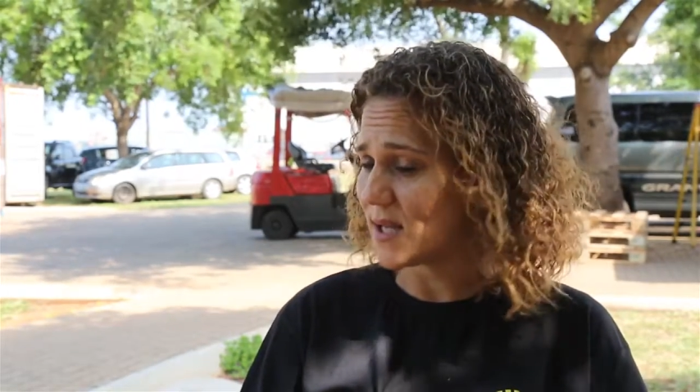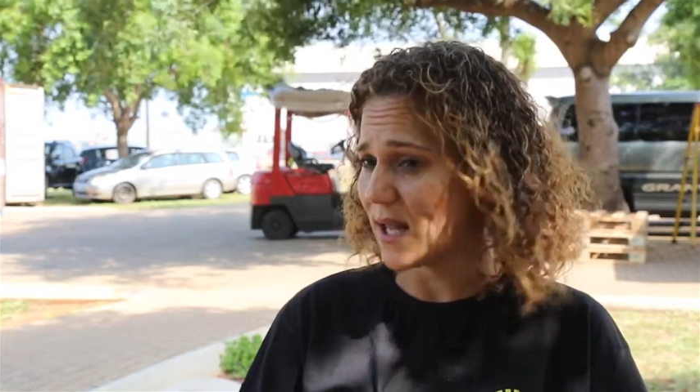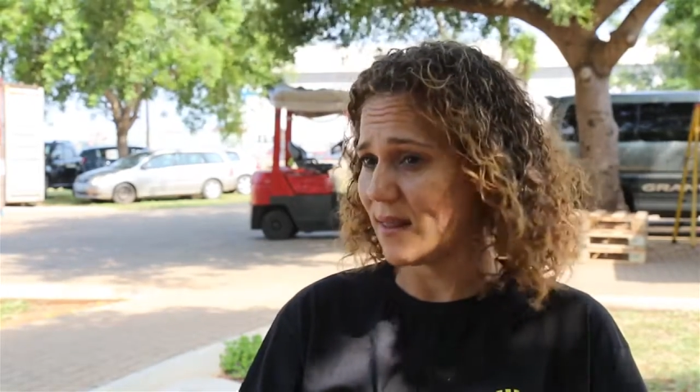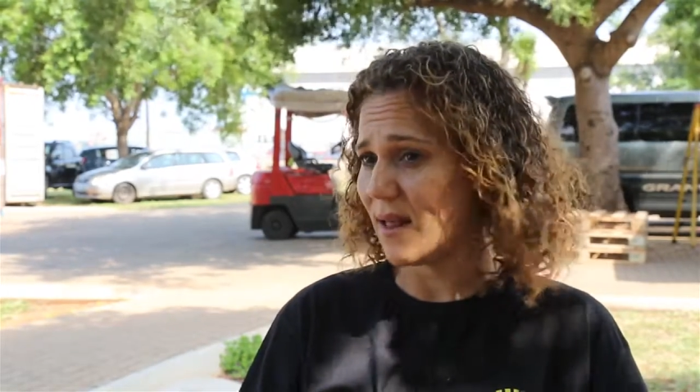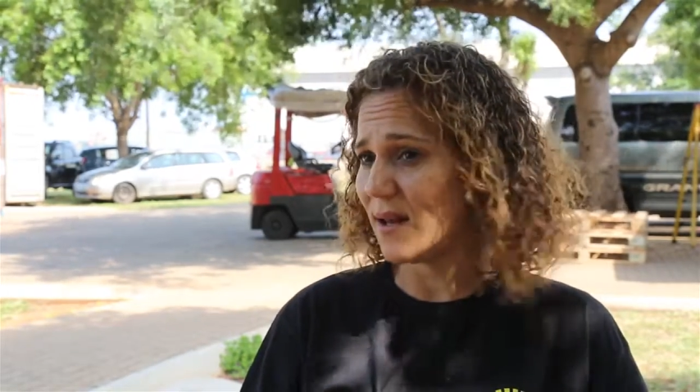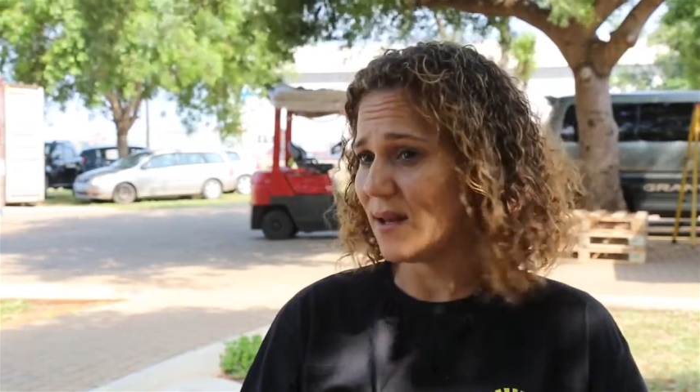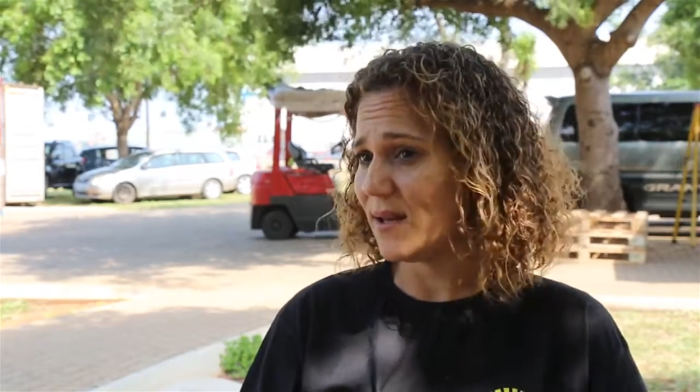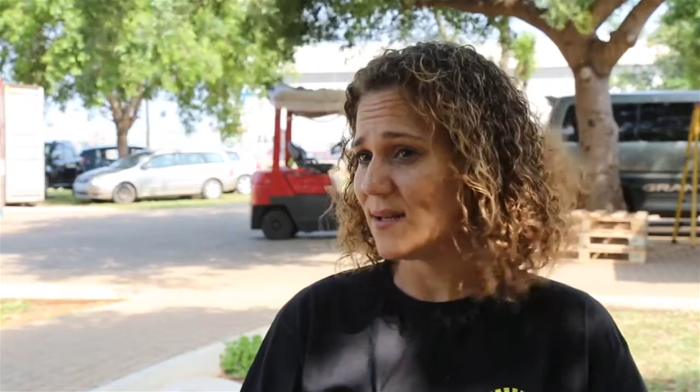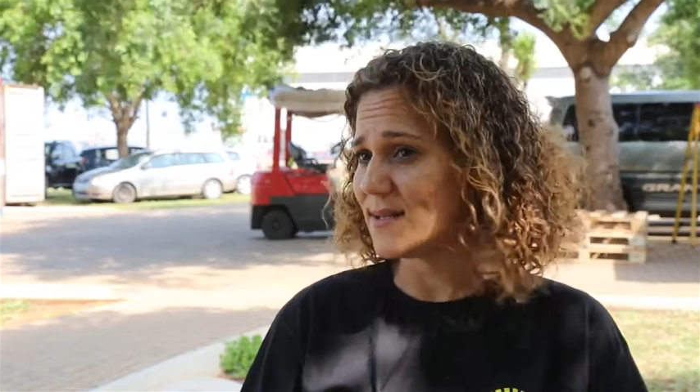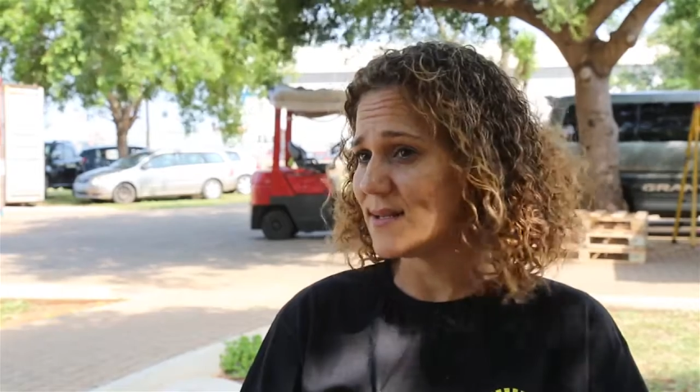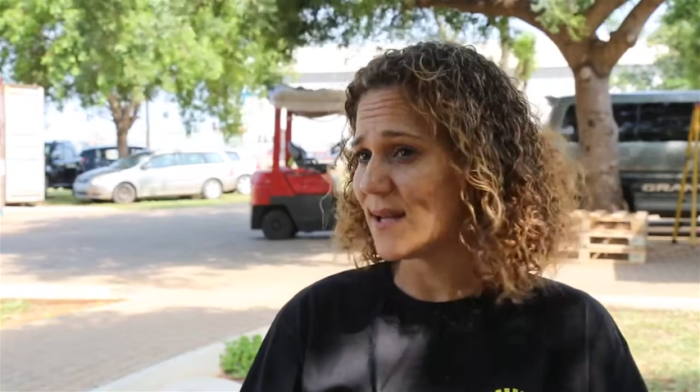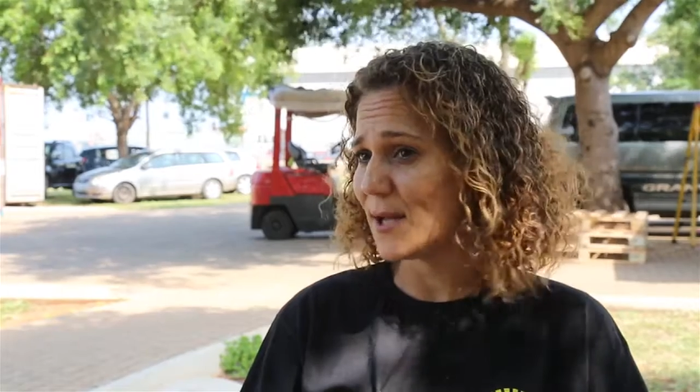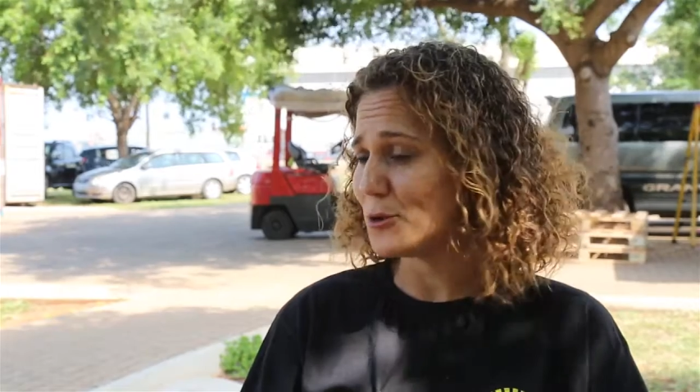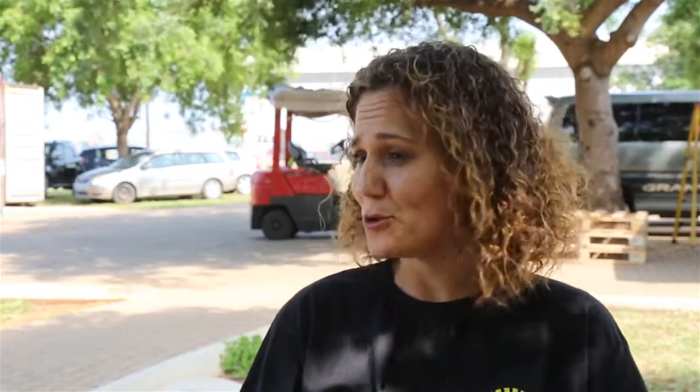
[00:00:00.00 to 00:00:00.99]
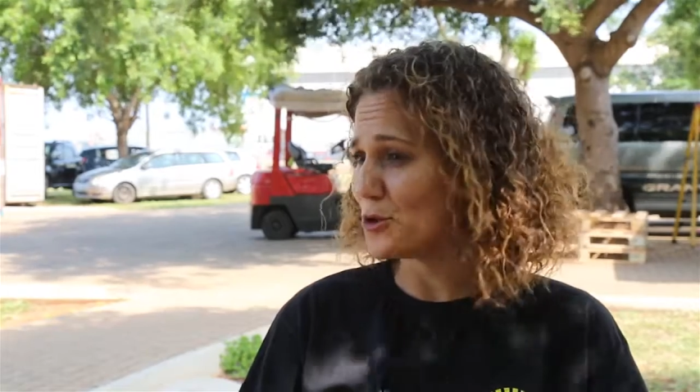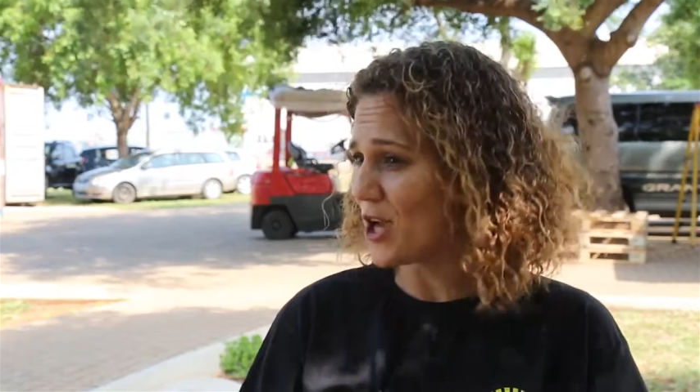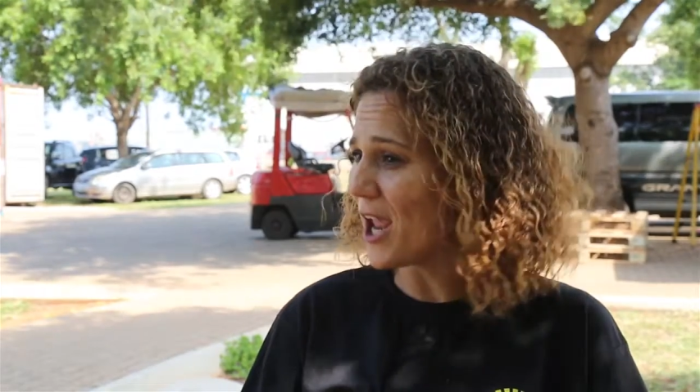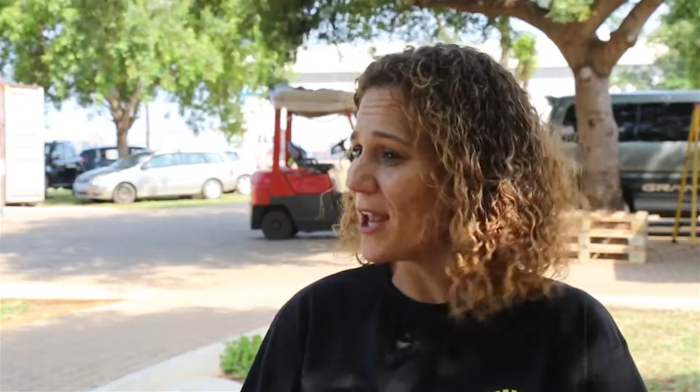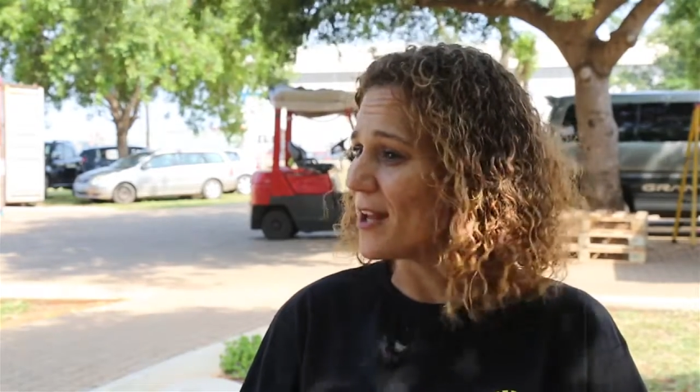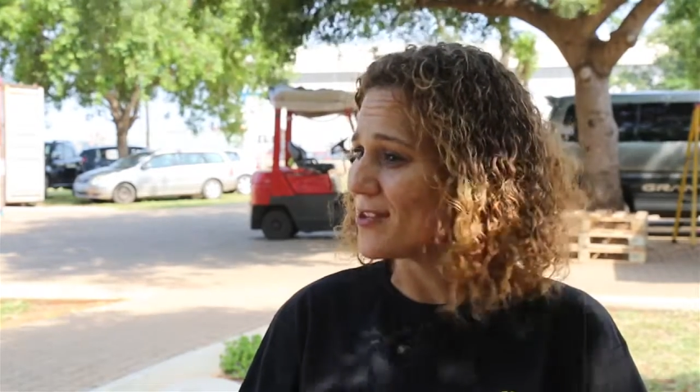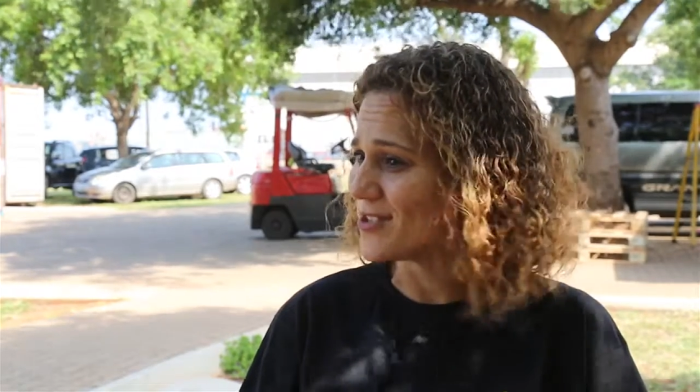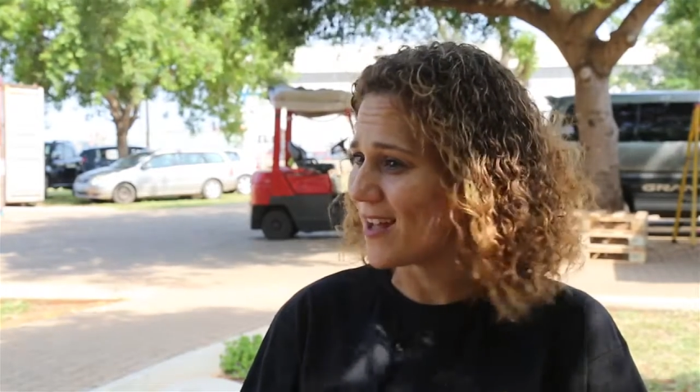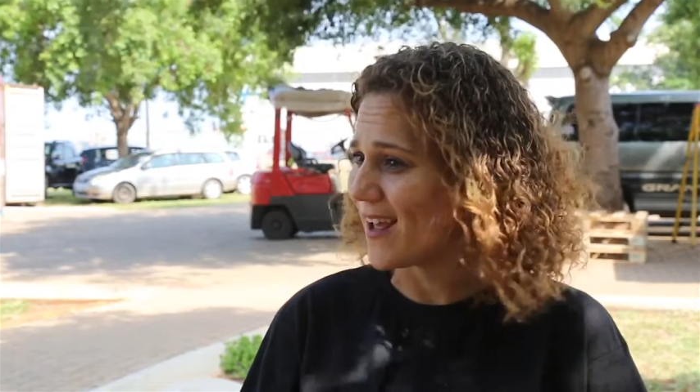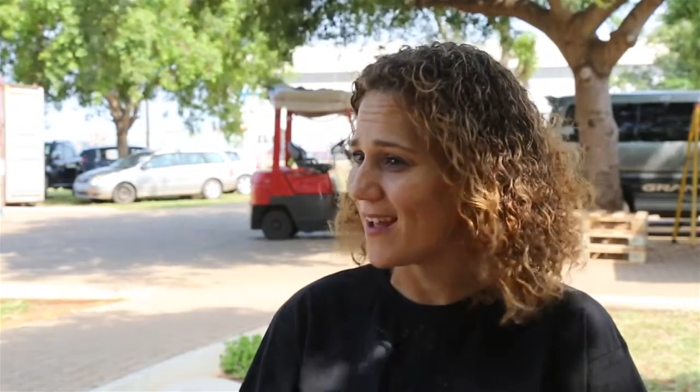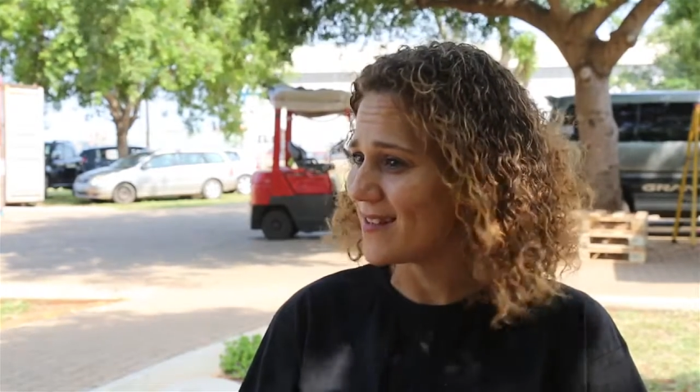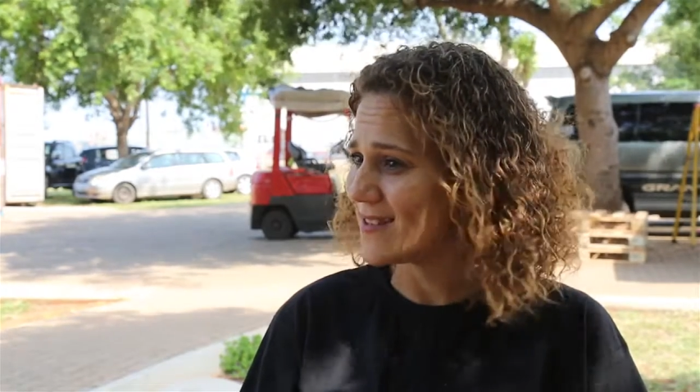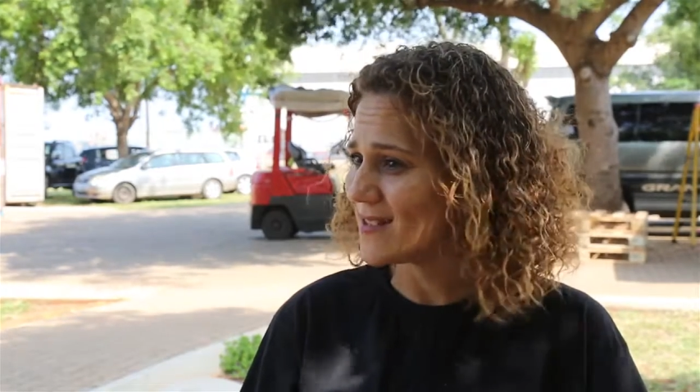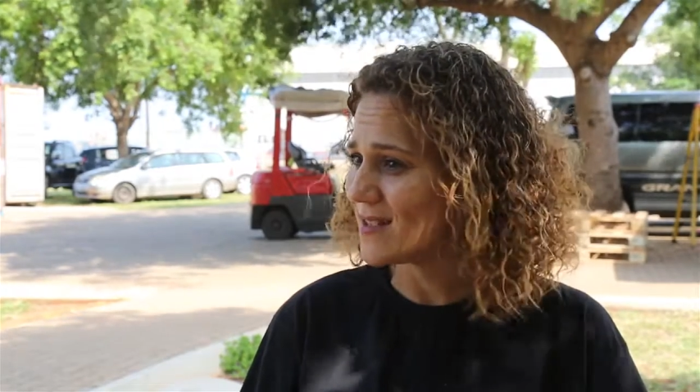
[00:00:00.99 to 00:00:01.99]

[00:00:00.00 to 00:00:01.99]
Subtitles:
and then he decided to change that.